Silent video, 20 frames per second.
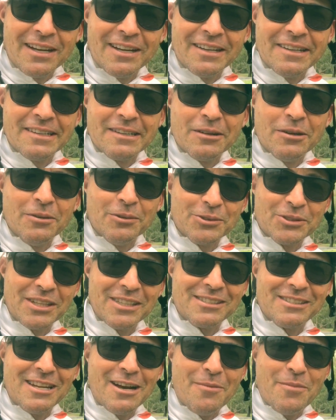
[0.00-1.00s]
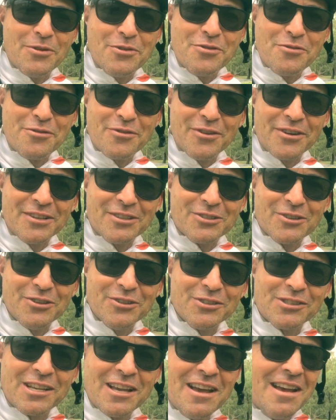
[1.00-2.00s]
and we'll test out my new
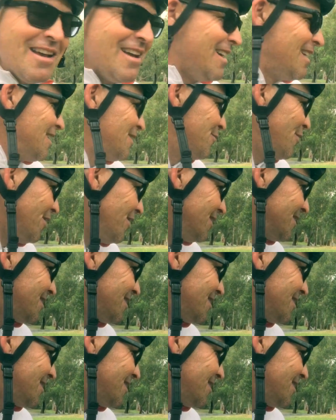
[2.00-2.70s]
32s. Very